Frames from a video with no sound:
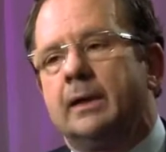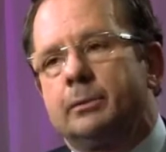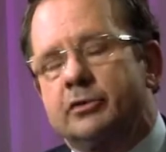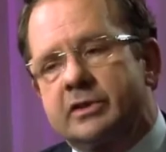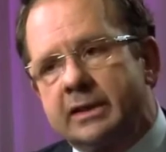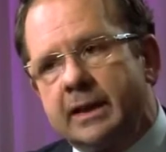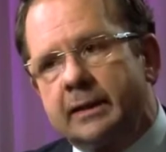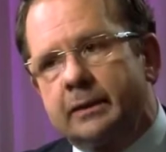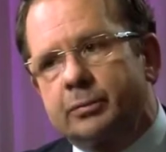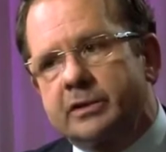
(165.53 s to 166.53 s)
There was
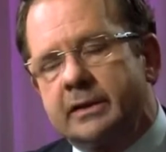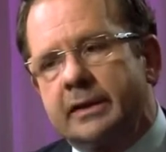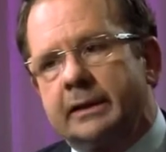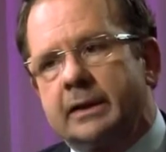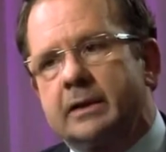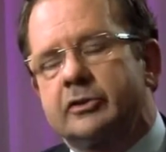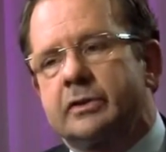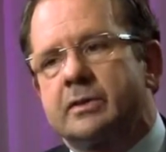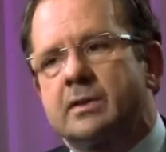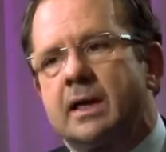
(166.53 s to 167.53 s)
data presenting at
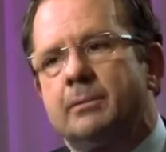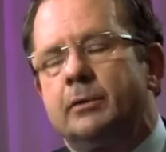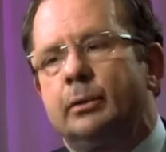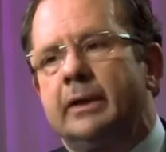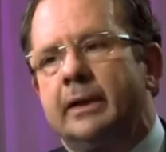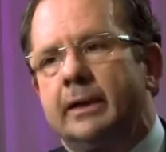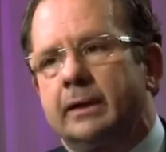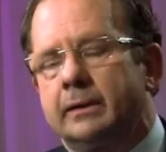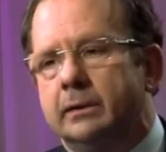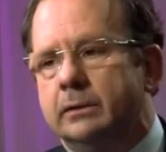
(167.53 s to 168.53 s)
ASH this time looking
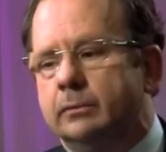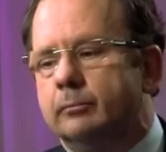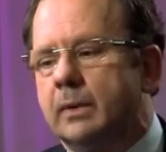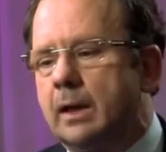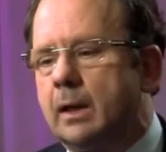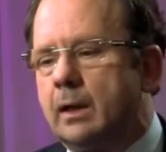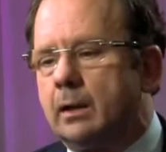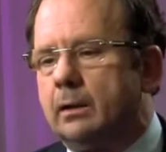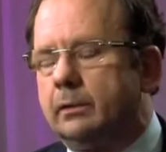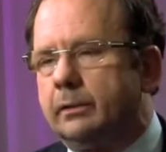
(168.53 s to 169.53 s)
at
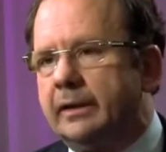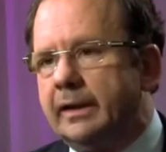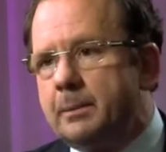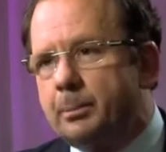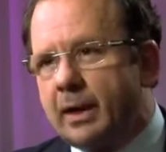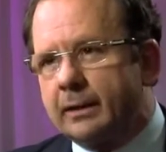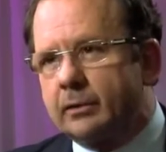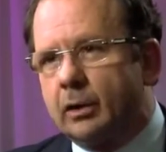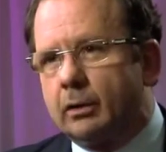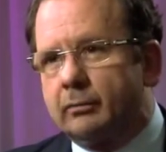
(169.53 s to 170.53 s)
the
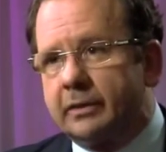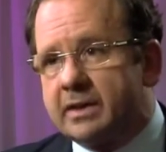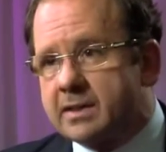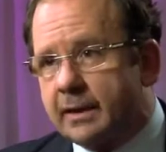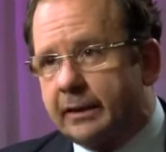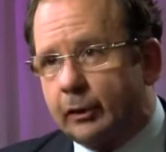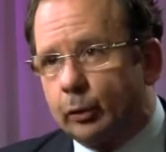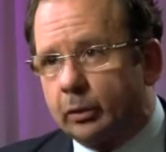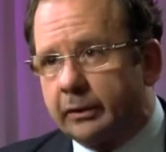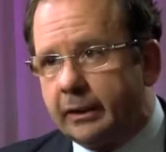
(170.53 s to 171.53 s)
impact of deciding
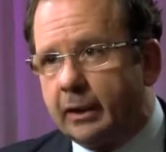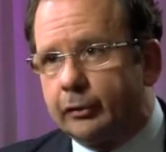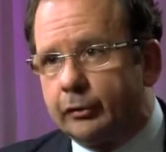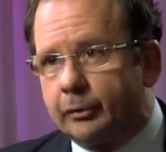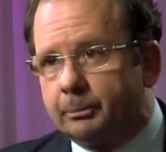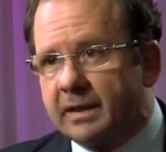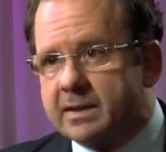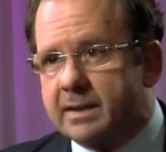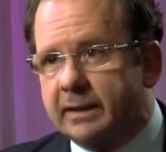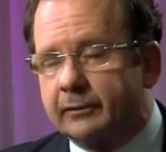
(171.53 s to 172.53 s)
early on a
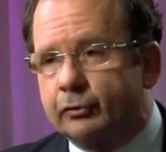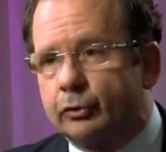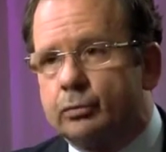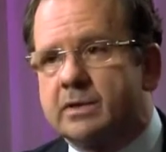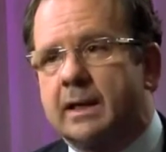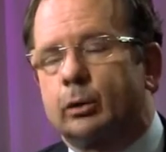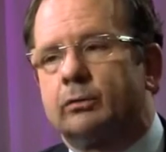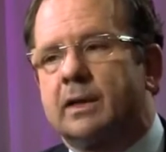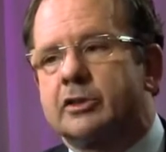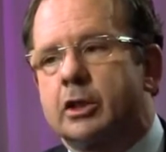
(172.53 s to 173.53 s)
PET scan after 2 cycles
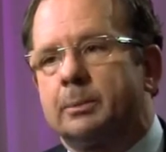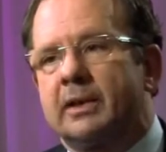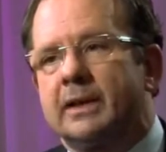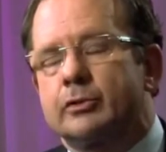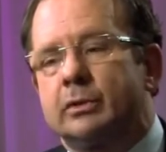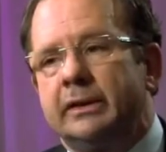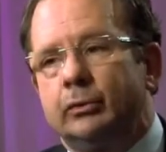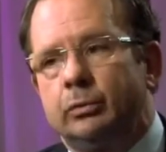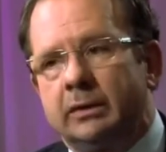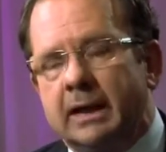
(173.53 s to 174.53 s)
of R-CHOP that actually
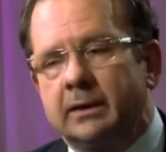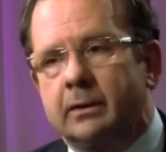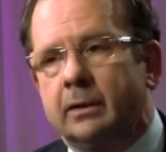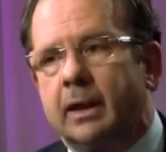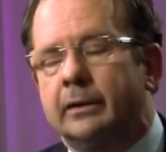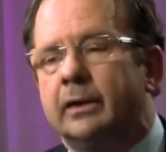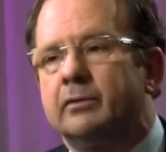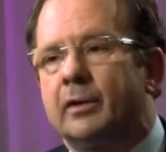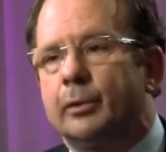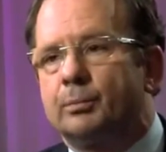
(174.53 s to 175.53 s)
are
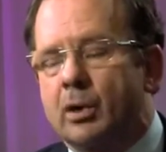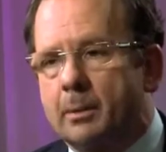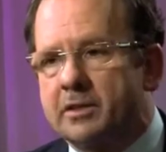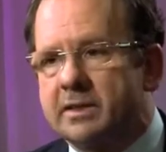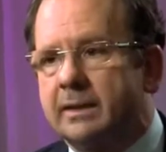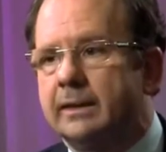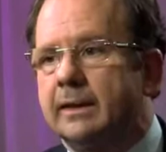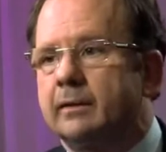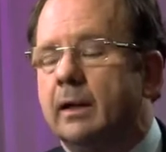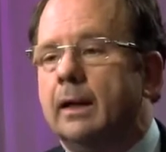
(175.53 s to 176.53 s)
not very promising,
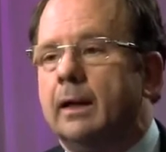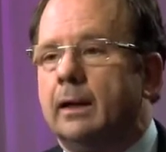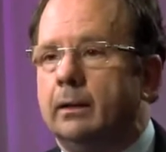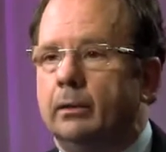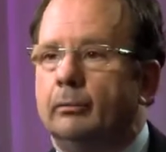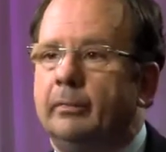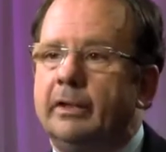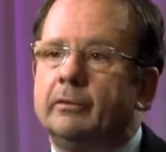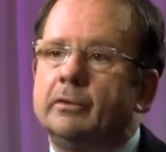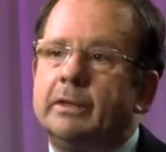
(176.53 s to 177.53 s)
that
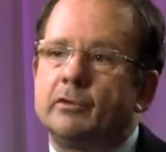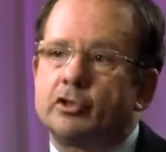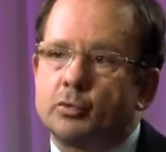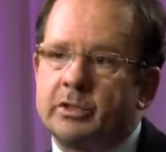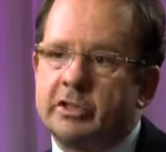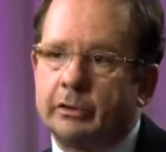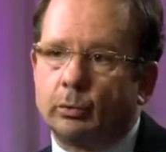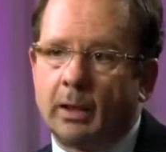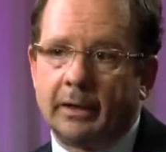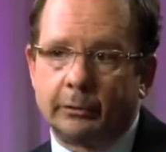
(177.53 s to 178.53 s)
even switching
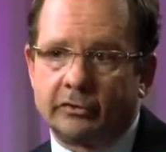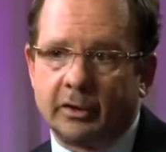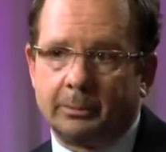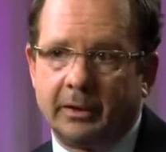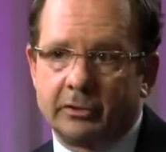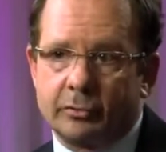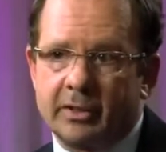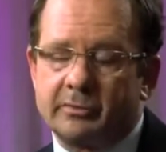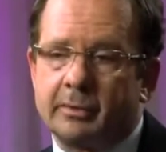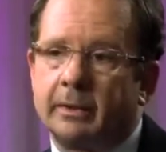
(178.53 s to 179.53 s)
to high-dose therapy and
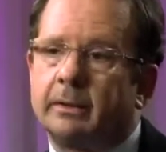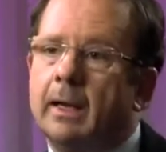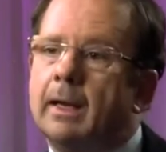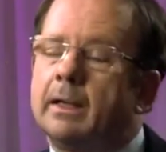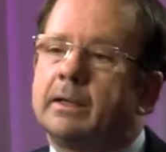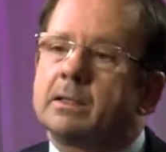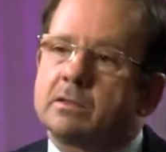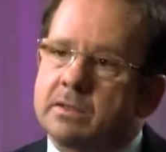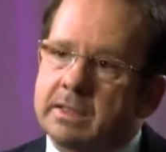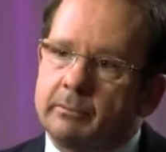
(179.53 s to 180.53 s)
transplant
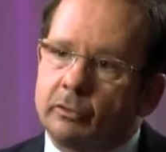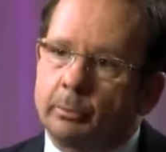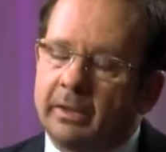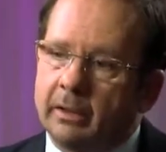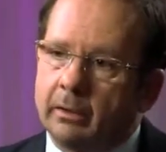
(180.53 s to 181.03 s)
doesn't seem to be